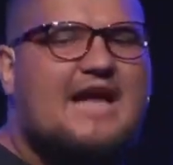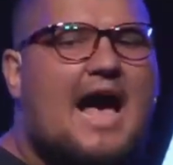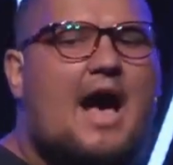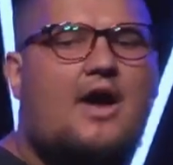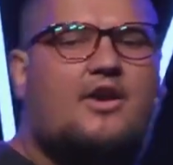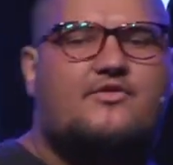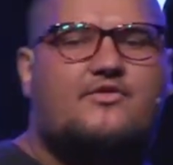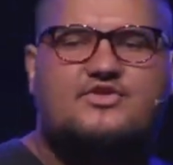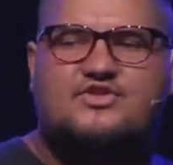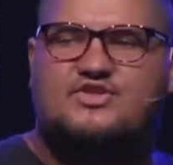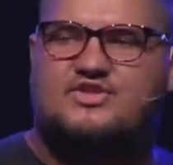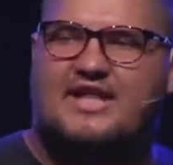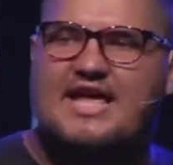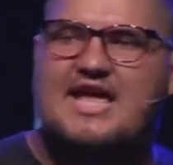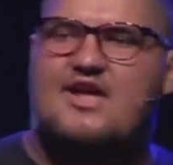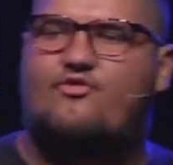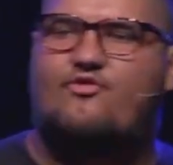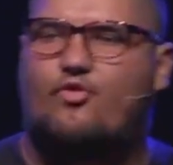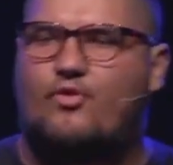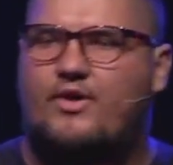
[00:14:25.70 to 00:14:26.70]
out of
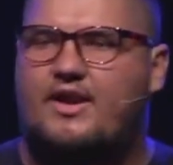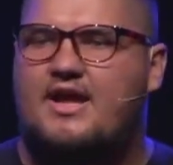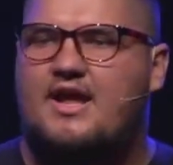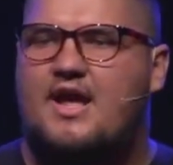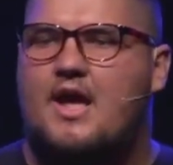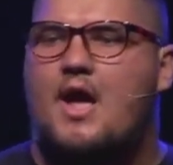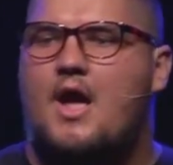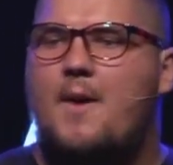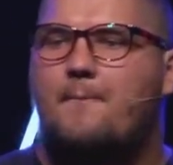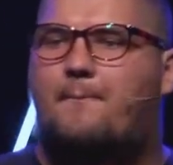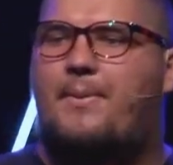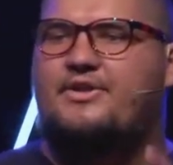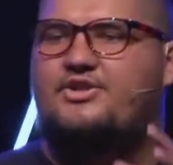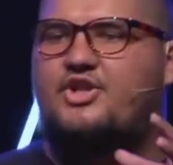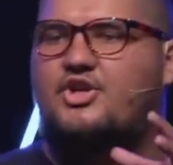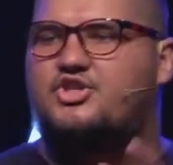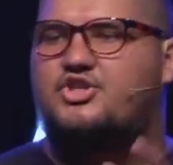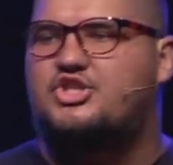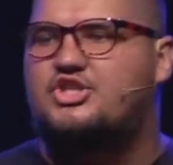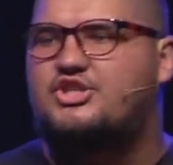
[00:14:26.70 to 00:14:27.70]
slavery, but
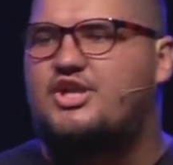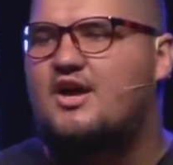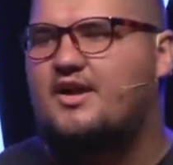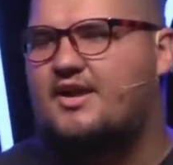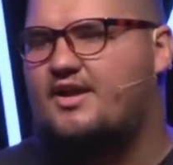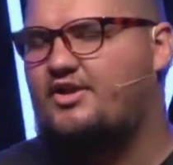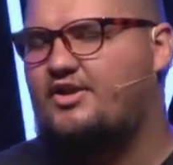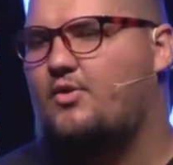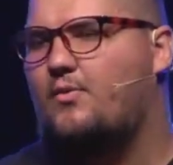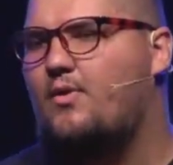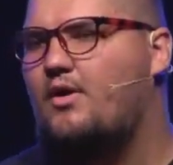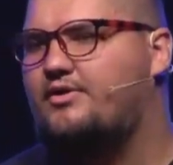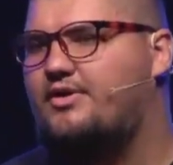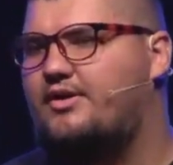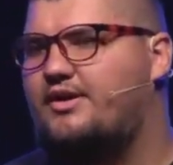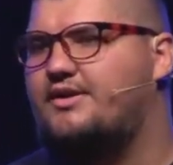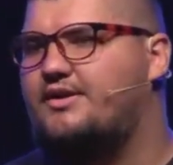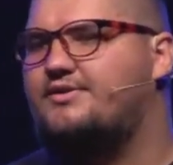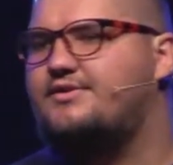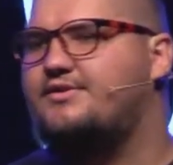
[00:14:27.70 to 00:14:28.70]
they're stuck in the
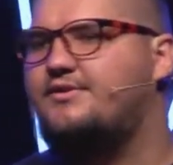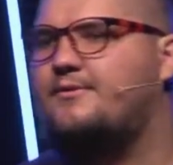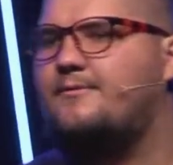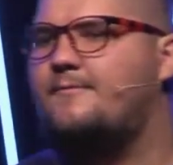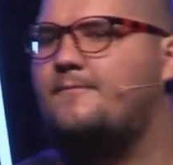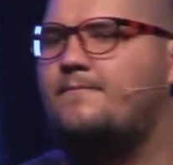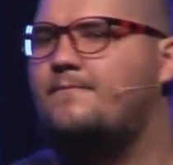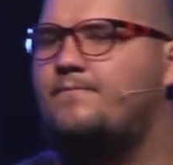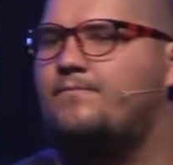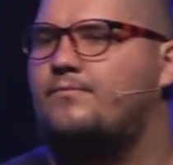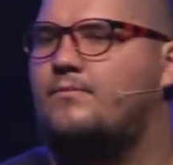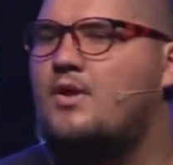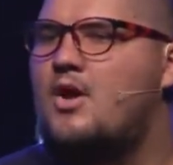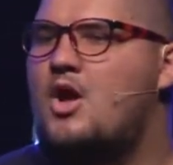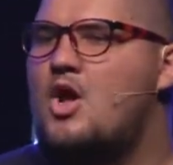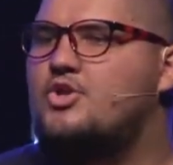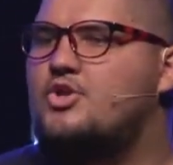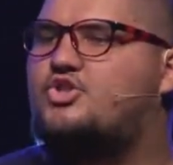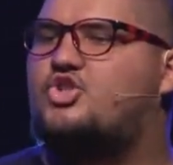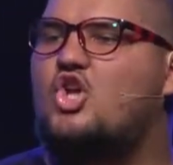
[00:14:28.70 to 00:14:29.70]
wilderness.
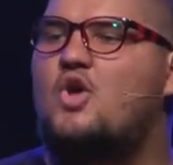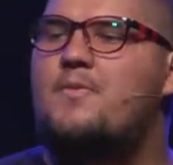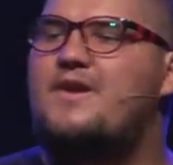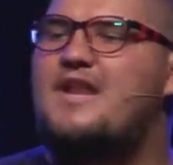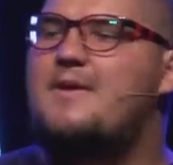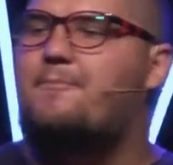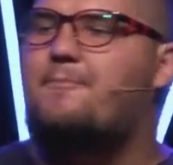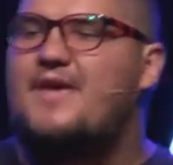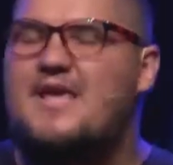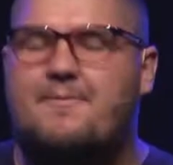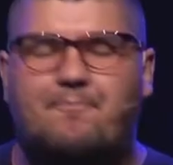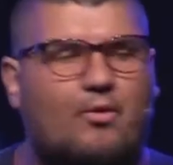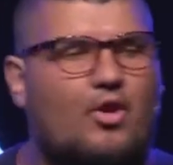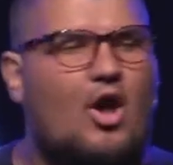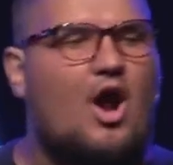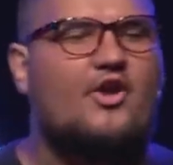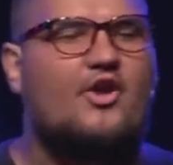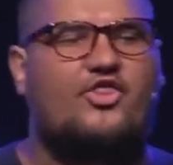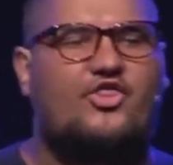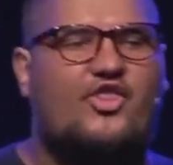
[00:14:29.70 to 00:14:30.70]
So many people
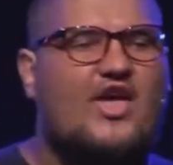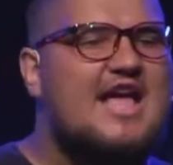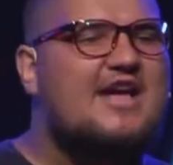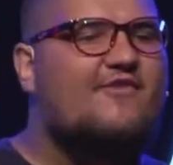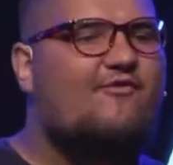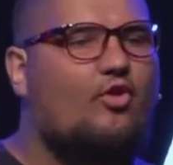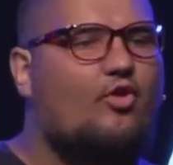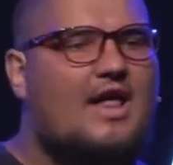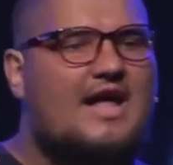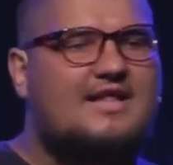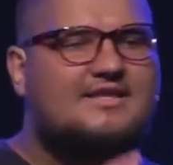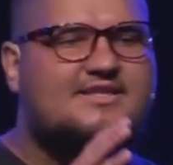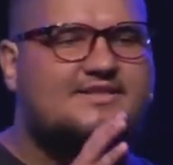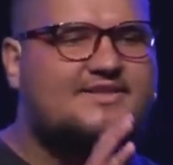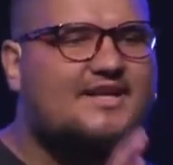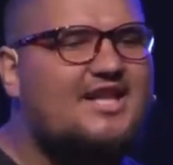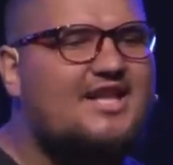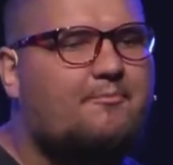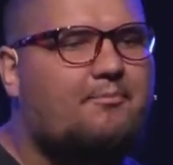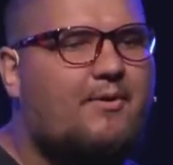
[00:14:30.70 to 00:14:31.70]
are thankful and
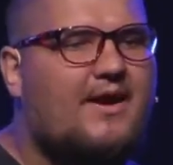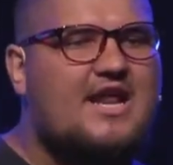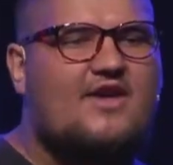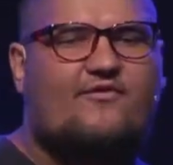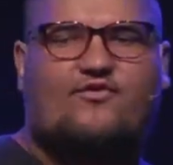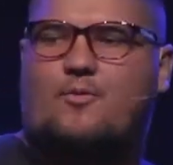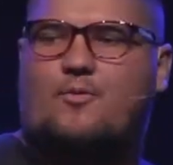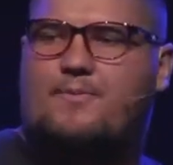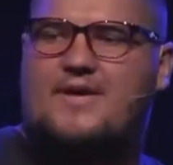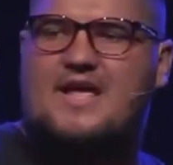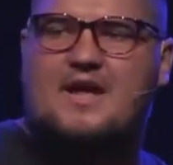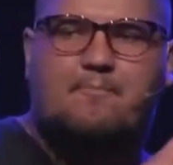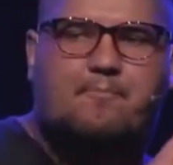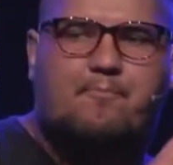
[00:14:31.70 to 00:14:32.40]
celebrating for being